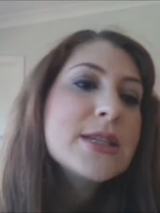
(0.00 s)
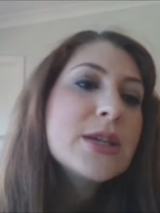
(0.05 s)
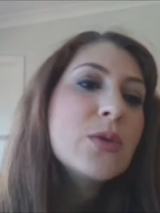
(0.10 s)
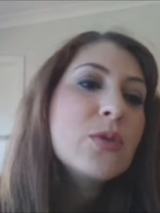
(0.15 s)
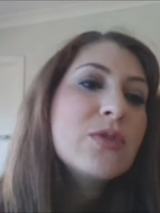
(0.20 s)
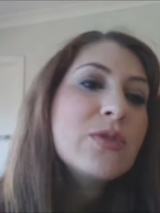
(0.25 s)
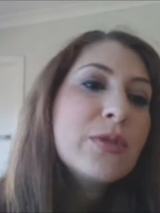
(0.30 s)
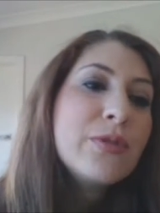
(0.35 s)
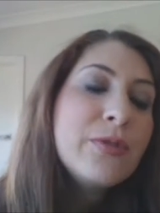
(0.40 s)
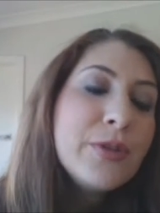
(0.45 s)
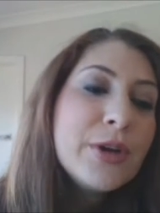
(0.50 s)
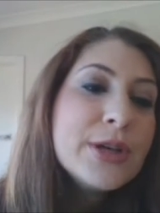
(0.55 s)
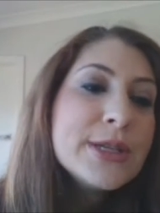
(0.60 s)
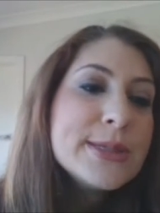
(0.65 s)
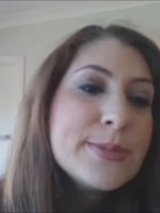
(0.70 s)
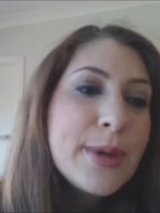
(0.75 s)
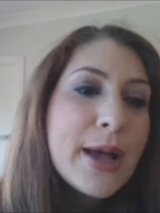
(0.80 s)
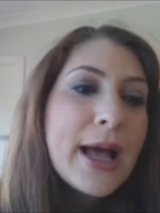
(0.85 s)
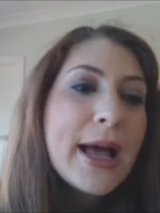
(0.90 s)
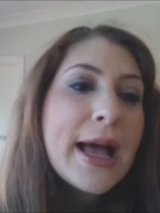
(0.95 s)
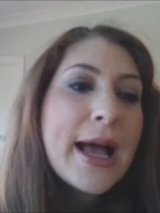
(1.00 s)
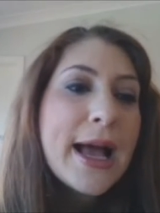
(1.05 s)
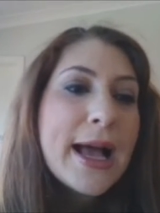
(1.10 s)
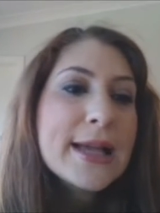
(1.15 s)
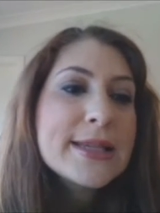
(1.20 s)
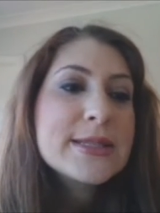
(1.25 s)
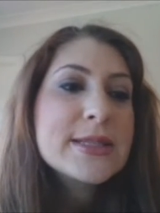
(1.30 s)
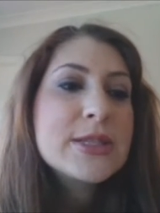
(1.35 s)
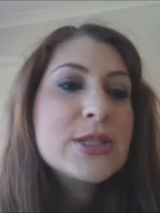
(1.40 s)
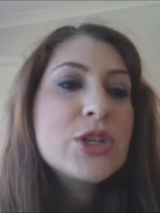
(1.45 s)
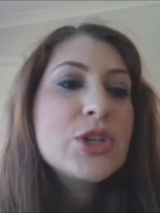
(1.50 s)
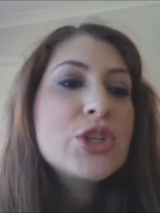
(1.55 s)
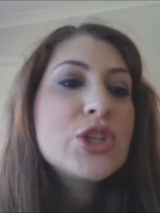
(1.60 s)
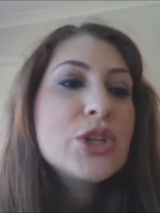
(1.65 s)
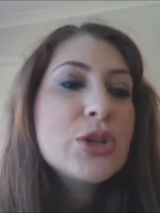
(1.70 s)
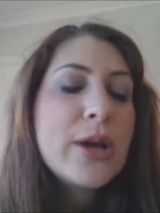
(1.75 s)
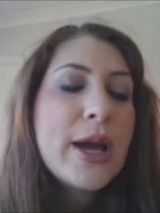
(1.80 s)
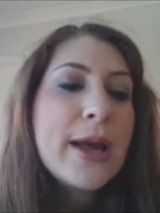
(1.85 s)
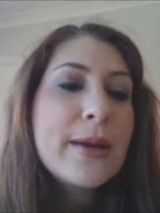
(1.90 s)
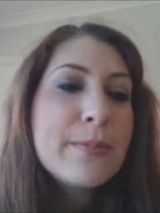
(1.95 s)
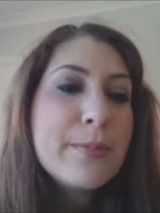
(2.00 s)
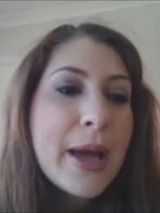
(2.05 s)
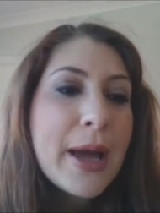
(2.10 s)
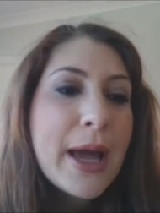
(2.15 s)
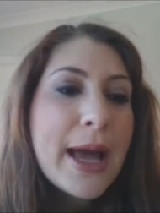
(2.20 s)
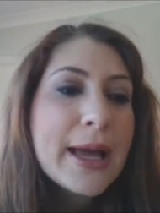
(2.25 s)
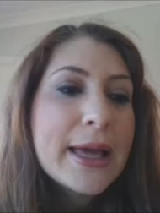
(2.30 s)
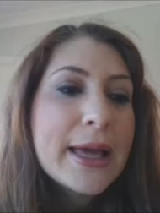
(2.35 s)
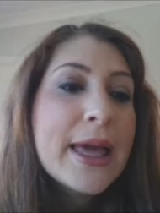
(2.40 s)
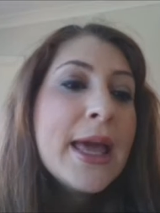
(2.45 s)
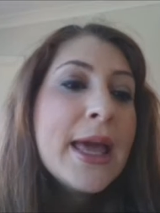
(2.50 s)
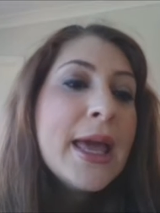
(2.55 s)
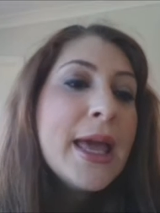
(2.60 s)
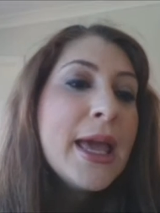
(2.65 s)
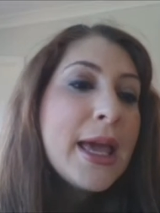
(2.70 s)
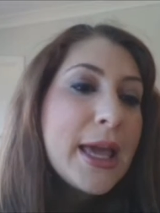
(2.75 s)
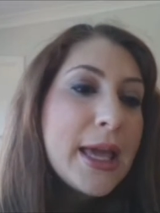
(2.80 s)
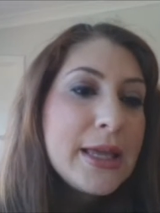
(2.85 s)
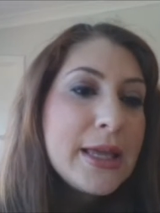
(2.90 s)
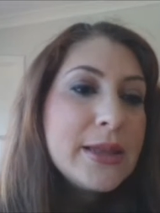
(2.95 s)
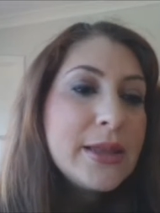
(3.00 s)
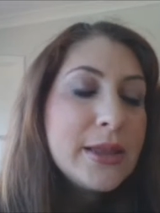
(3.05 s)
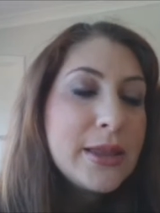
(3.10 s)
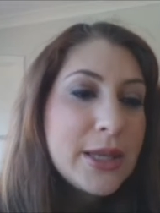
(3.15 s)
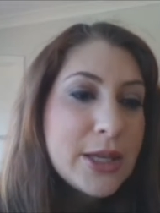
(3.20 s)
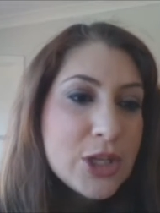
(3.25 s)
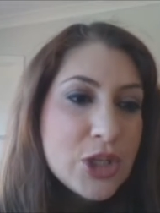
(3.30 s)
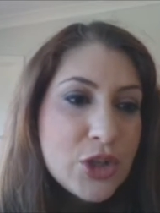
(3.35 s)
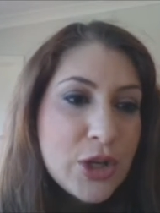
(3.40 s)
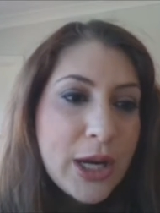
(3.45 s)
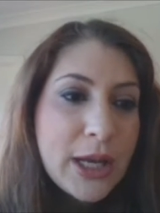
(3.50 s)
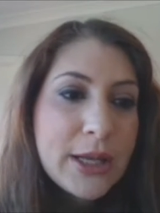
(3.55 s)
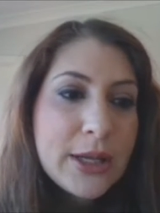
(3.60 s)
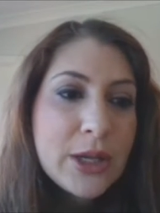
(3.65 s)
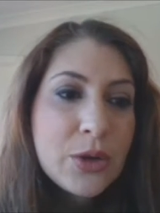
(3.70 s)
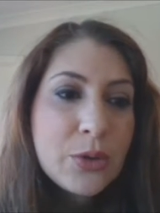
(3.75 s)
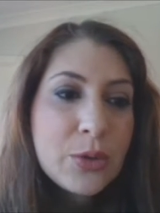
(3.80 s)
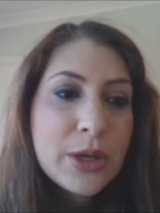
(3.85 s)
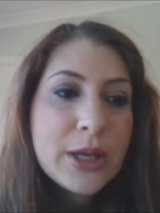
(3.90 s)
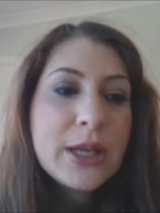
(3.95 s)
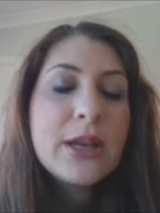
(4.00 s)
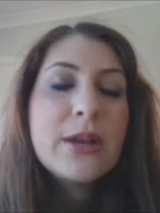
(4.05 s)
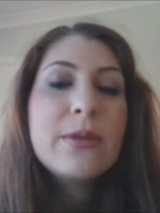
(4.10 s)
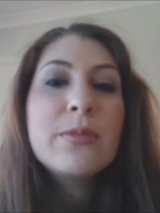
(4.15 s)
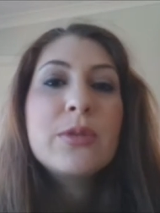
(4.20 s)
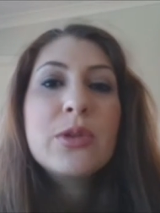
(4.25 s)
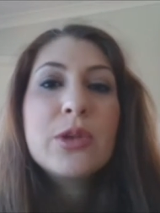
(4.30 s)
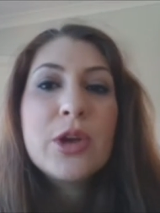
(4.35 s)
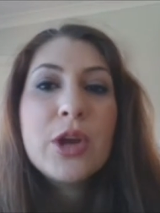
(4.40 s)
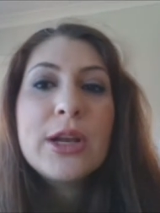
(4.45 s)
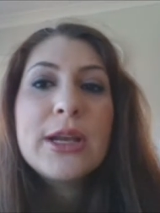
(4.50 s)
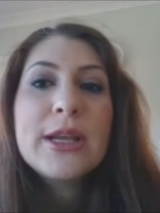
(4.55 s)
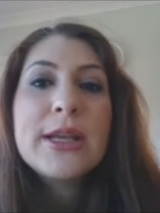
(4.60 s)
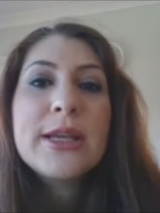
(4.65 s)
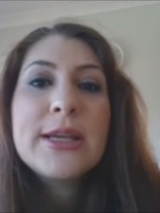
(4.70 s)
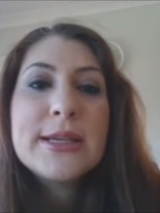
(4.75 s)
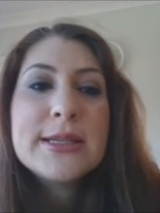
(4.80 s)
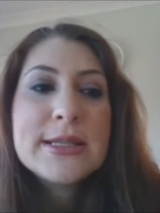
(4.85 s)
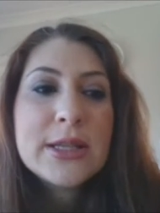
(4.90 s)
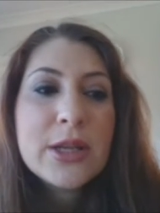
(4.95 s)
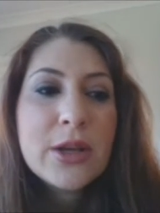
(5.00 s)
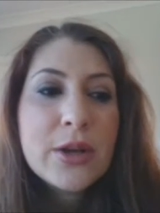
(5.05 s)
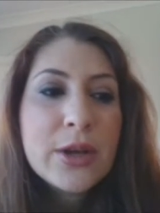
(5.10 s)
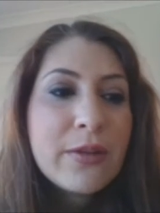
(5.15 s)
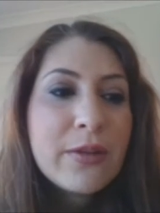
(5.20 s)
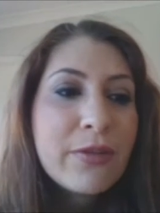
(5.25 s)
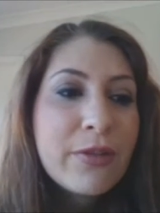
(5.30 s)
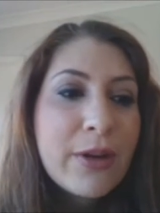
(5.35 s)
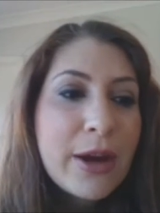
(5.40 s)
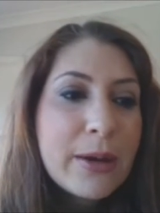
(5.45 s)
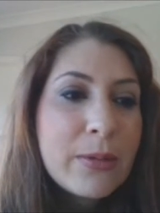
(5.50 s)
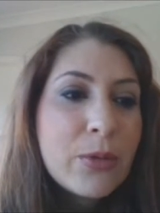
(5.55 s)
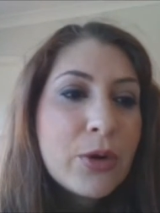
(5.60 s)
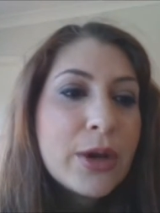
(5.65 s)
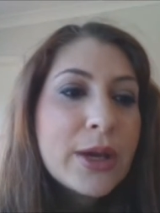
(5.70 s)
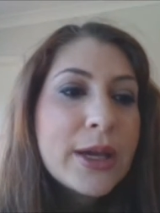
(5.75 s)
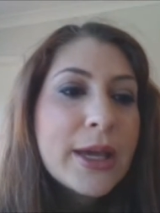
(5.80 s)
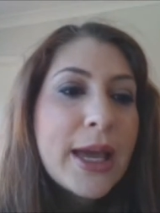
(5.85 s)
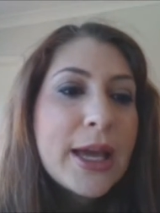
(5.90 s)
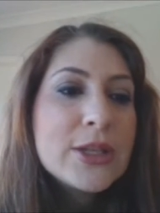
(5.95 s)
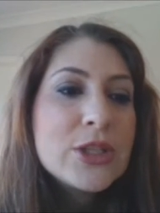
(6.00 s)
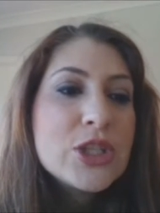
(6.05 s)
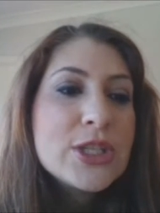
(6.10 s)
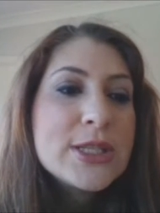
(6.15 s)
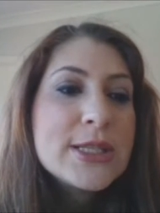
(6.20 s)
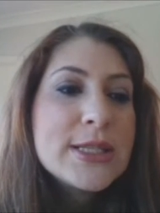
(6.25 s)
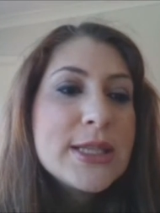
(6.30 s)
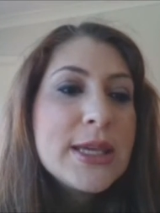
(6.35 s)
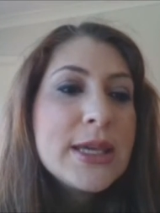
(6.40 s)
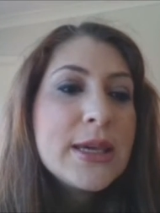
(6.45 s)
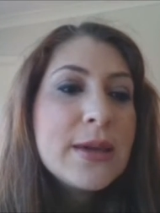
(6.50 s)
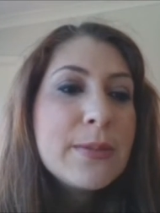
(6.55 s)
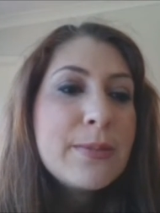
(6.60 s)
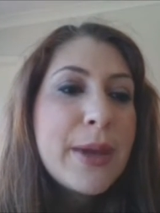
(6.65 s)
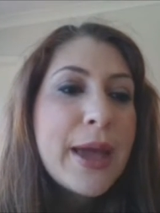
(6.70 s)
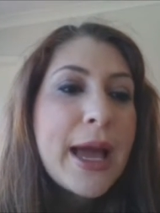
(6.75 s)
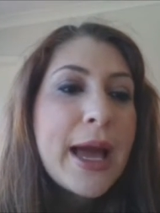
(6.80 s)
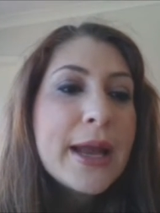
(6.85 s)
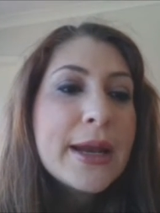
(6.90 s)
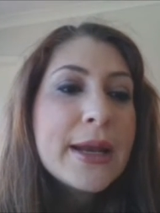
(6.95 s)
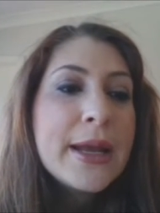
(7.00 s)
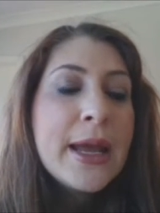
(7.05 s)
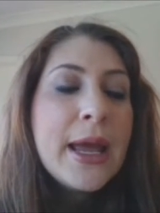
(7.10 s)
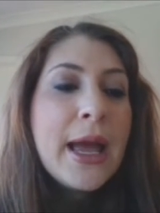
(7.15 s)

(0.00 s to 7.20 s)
So the first part asks you to unpack either the Australian curriculum or the early years learning framework and just think about